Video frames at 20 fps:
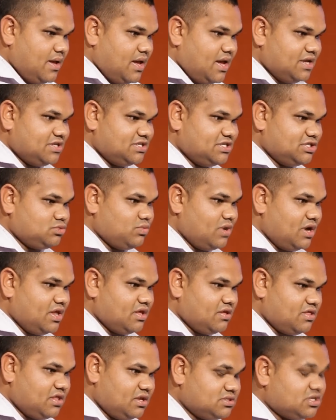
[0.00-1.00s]
it's just one of
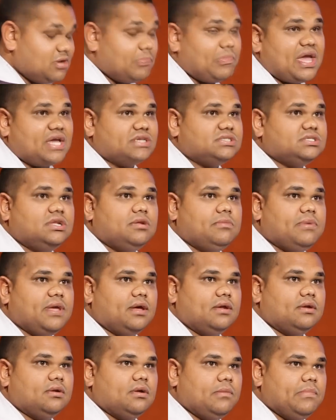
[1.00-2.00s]
the things I'm passionate
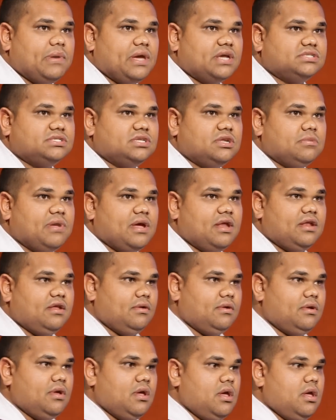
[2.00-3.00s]
about. I'm passionate about it.
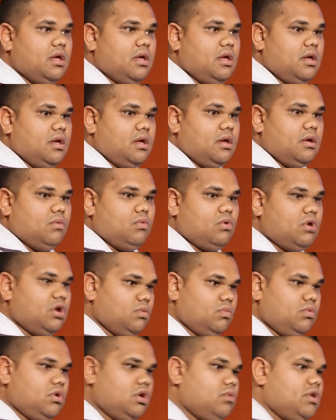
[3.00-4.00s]
Why
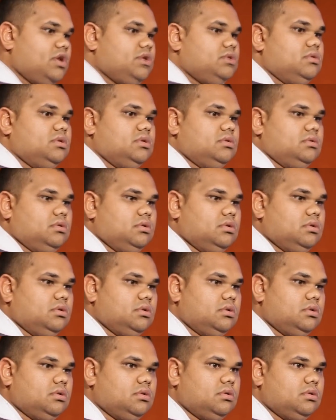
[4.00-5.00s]
why do I do it?
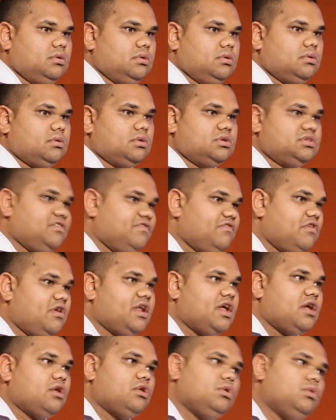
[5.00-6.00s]
Because if I
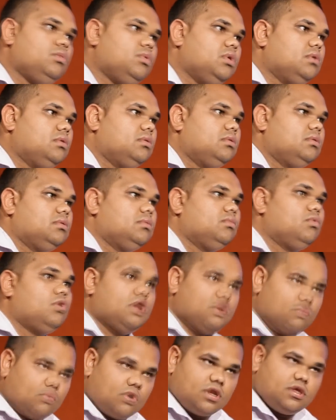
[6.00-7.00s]
don't, who will? Why
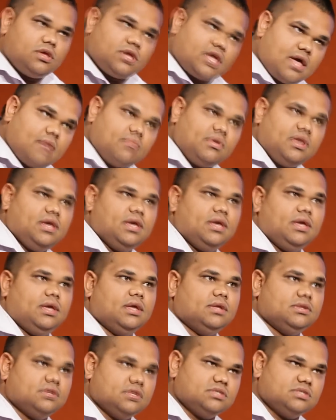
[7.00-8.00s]
do, why do you come here to